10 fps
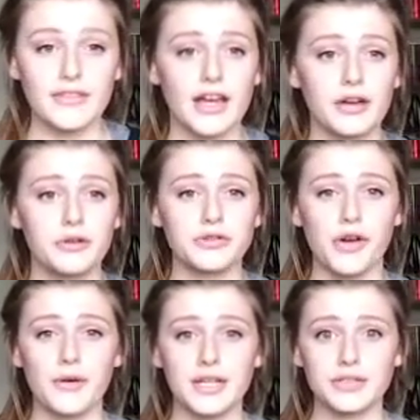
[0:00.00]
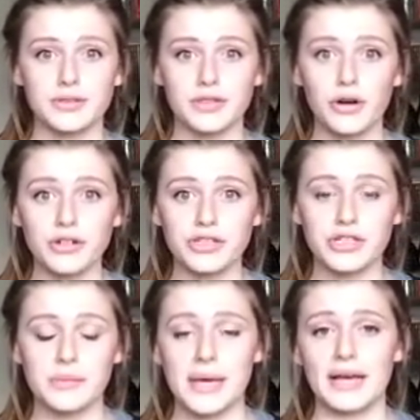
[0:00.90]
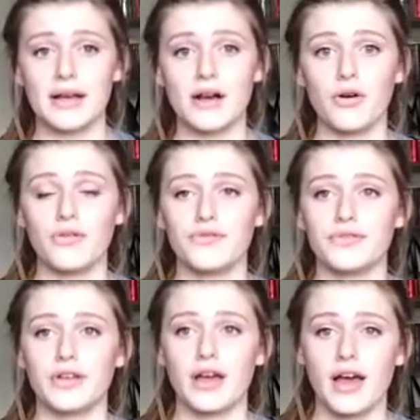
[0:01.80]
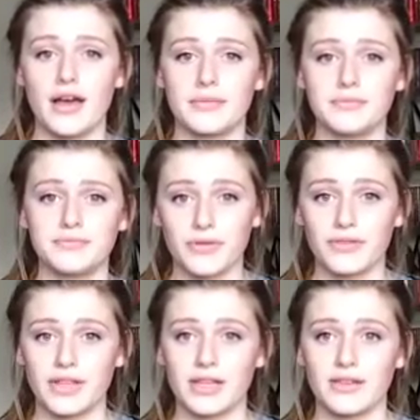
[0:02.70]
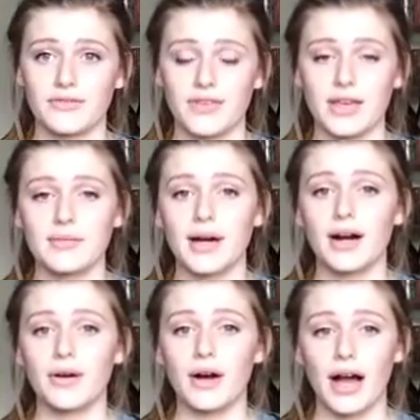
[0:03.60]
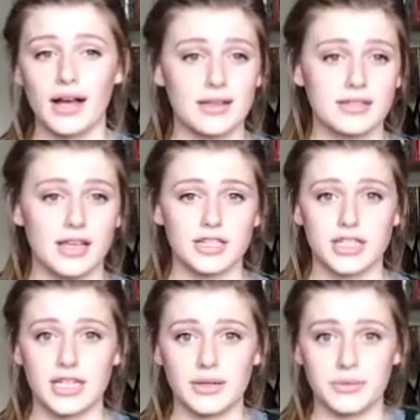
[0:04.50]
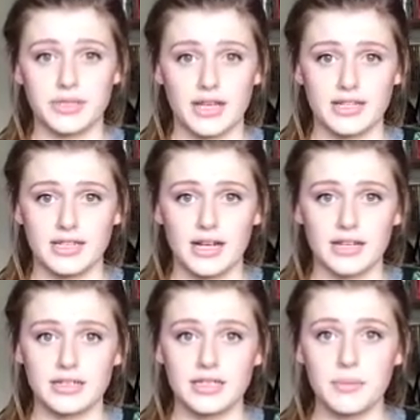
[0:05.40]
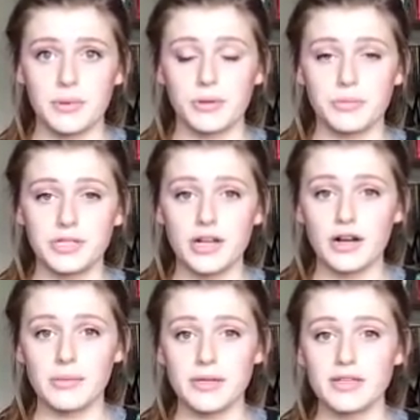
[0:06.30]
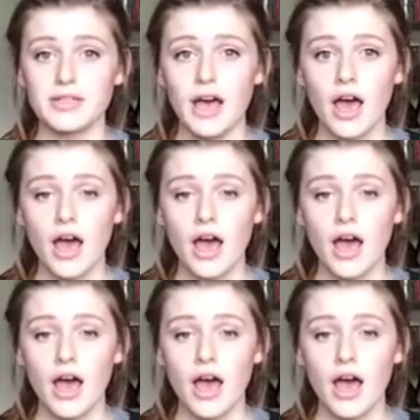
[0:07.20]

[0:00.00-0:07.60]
They also enjoyed the costuming of the female, as she was in typical pyjamas,